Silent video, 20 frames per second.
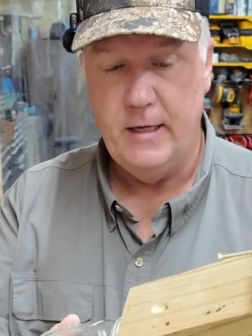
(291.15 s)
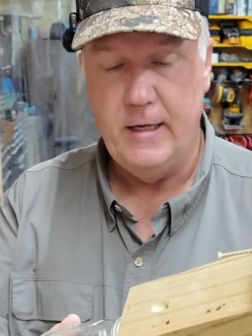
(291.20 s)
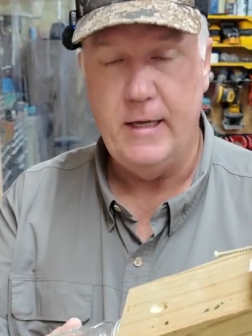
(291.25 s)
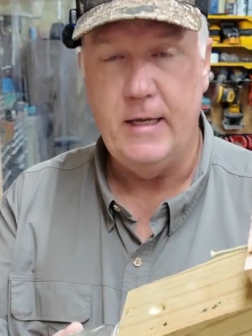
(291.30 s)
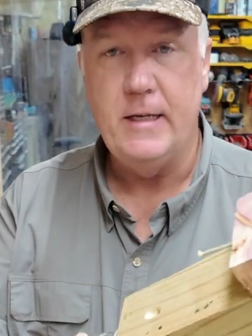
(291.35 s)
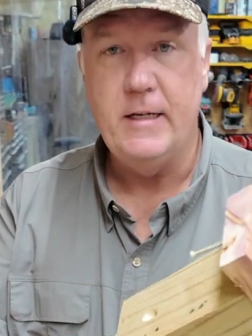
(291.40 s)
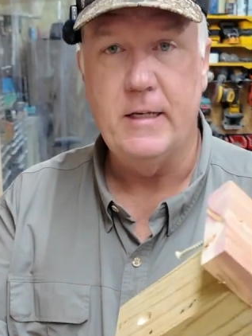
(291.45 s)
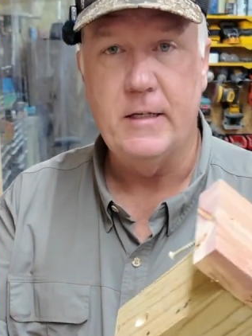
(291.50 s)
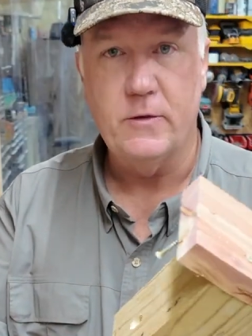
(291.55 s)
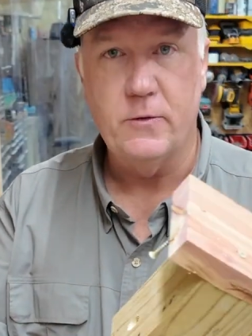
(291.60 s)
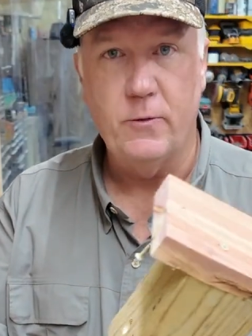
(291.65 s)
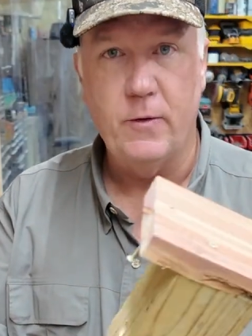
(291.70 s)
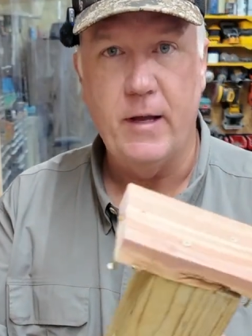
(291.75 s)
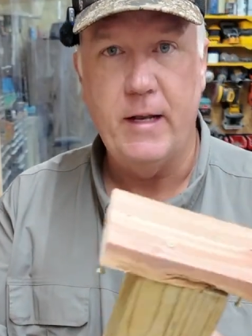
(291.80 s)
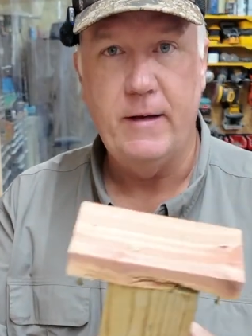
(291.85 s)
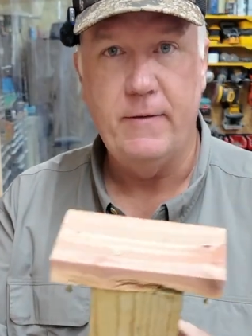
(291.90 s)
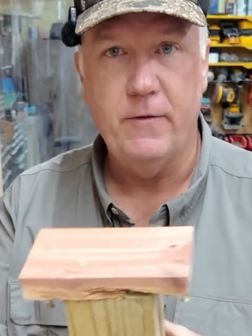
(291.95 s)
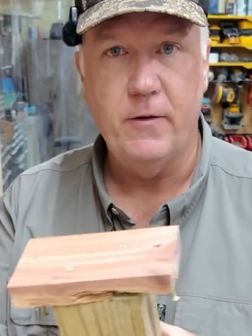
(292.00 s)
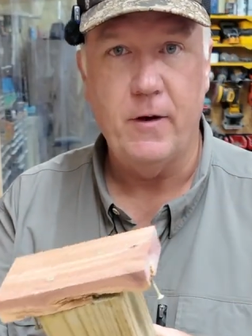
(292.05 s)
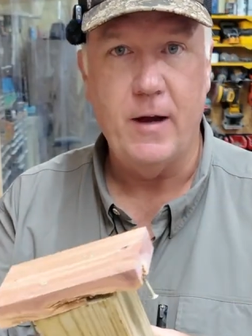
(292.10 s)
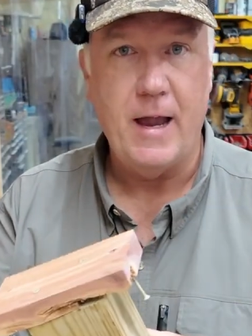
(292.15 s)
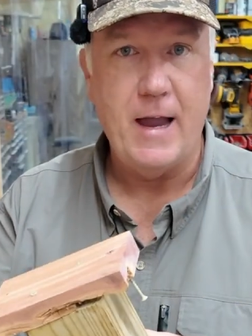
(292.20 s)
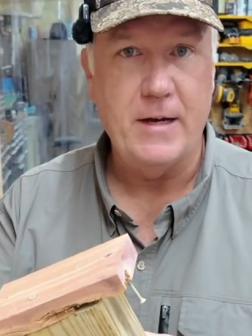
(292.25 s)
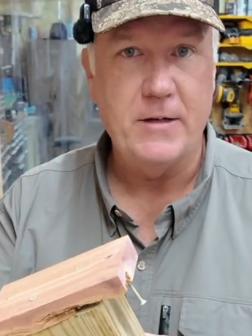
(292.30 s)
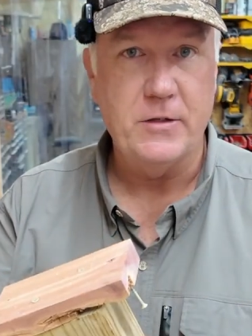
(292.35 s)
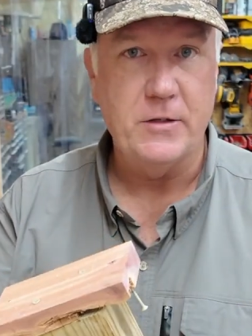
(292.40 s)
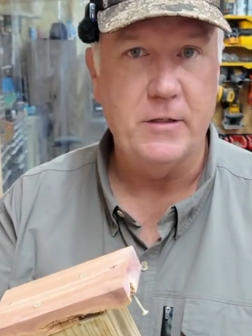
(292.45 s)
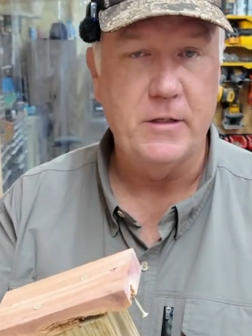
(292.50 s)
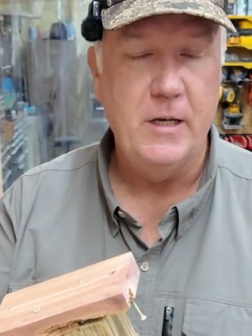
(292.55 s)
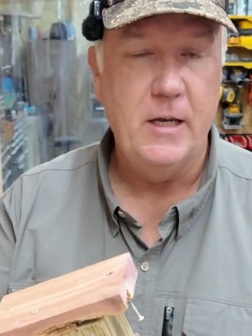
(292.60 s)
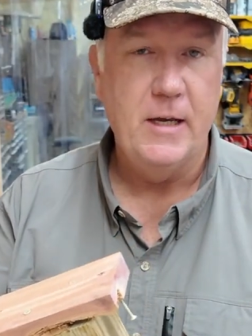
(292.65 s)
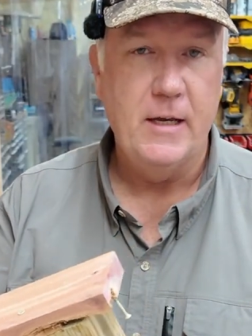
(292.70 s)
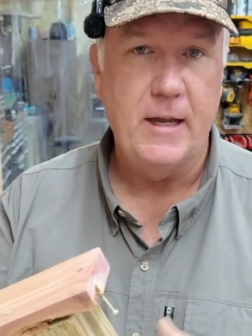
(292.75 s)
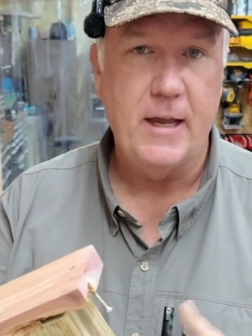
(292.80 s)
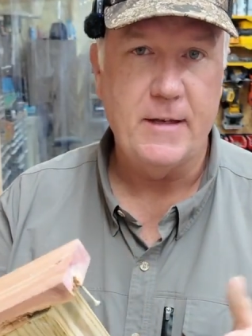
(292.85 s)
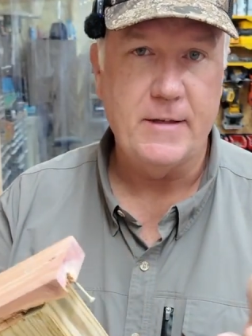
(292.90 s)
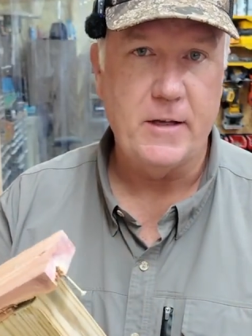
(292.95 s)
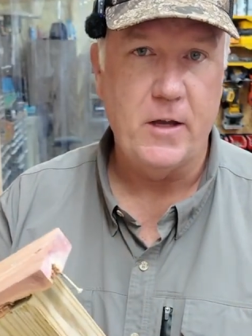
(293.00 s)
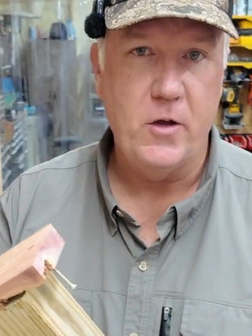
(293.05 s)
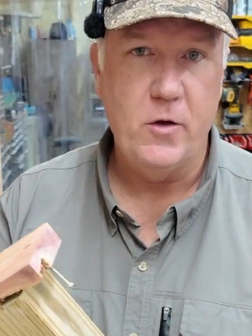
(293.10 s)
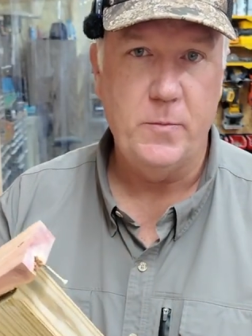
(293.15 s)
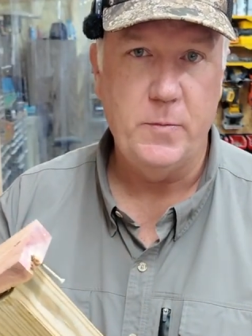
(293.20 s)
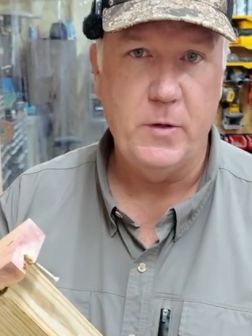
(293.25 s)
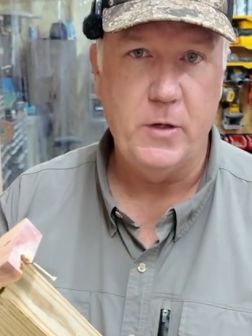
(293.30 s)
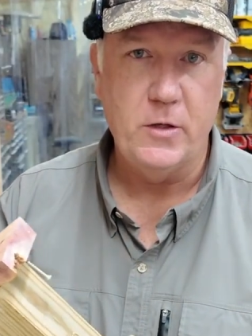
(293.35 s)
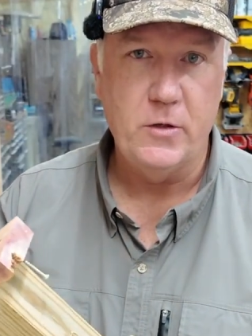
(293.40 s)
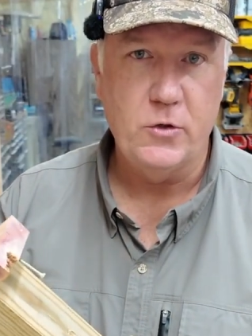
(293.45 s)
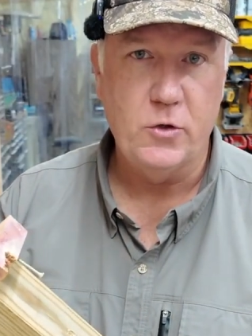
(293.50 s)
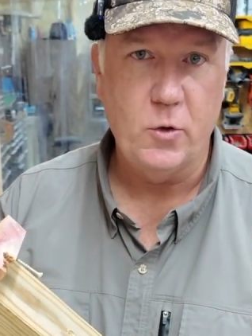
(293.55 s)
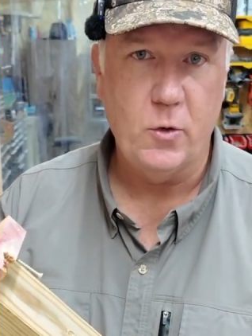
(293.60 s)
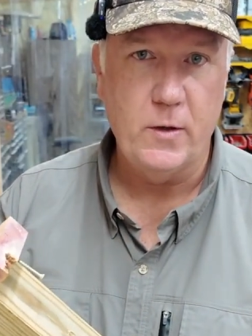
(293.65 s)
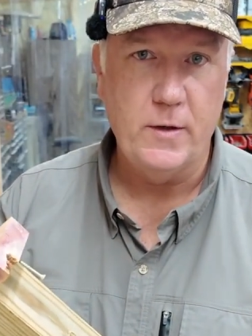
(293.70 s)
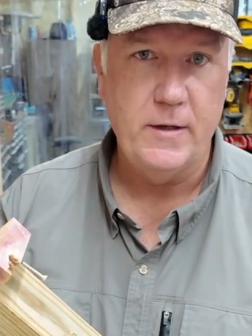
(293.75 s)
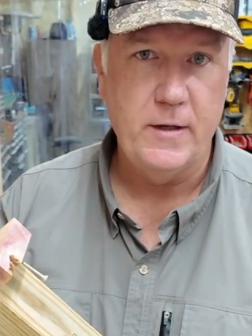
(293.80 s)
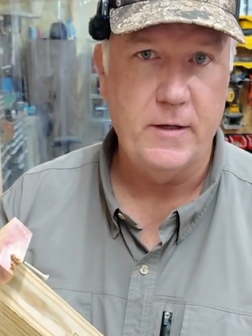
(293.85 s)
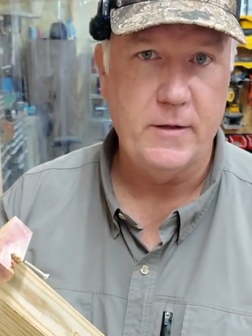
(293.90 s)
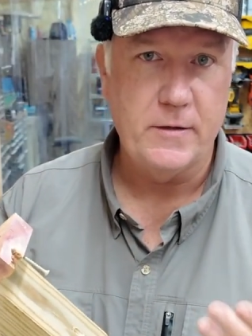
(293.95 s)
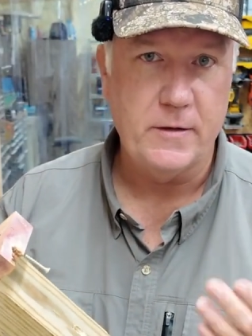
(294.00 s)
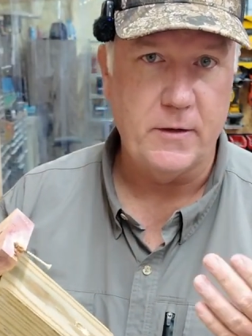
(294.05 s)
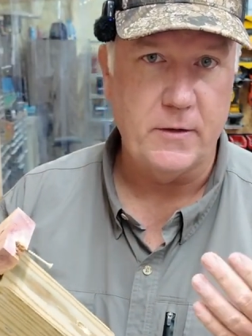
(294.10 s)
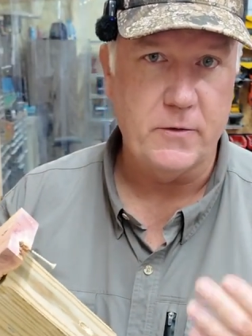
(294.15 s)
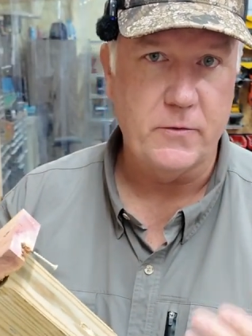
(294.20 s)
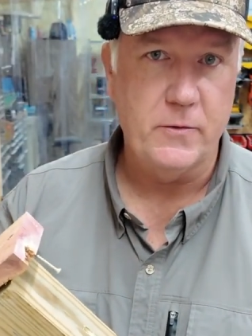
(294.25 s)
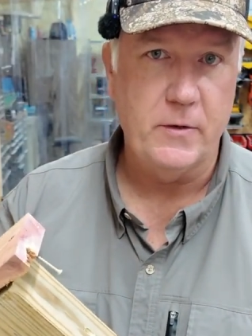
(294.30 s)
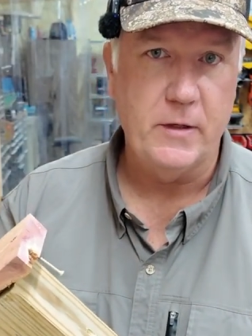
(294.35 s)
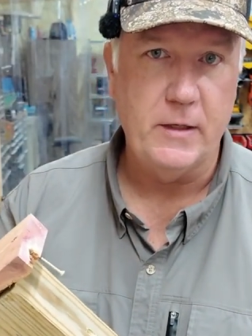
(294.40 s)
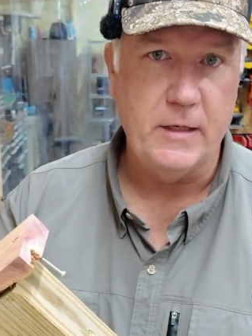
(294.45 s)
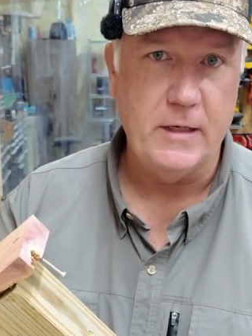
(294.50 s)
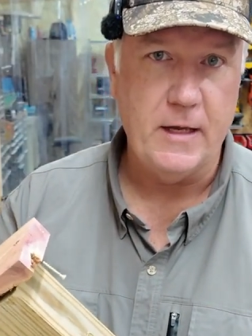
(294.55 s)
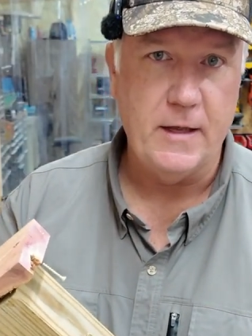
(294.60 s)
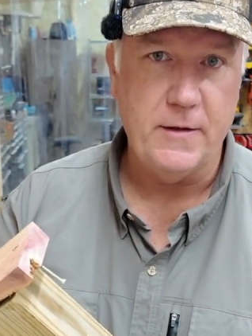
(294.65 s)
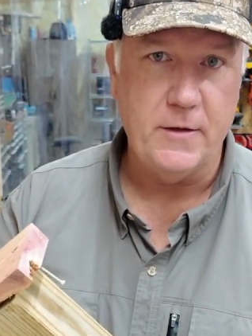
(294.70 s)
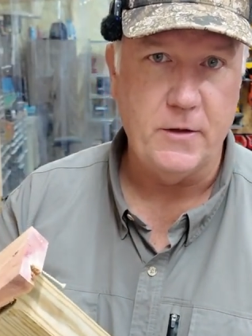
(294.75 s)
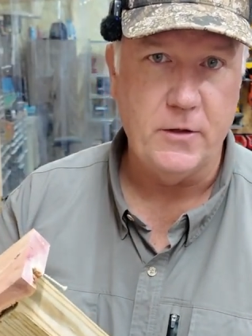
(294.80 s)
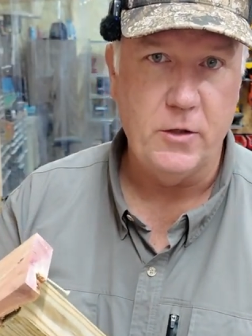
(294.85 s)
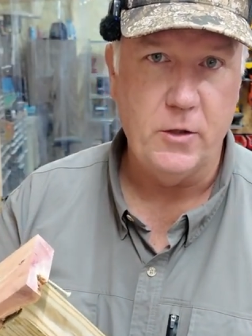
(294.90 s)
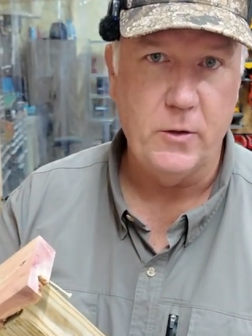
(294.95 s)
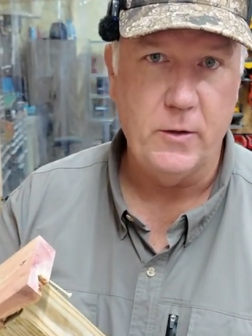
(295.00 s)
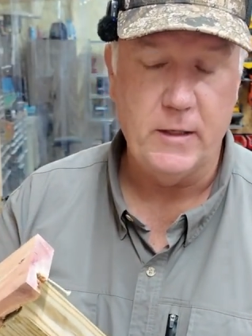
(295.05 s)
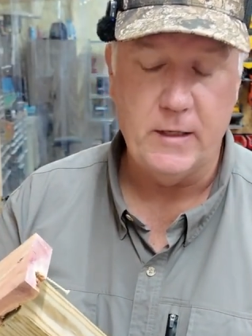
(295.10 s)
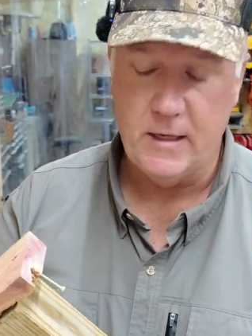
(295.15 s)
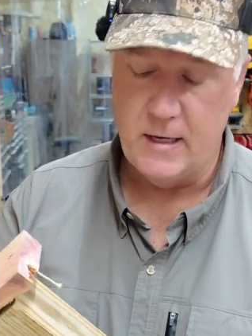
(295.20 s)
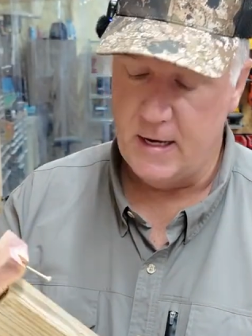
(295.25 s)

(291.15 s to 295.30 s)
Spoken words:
It is ready for action. Guys, I hope you enjoyed this. There's really nothing to it.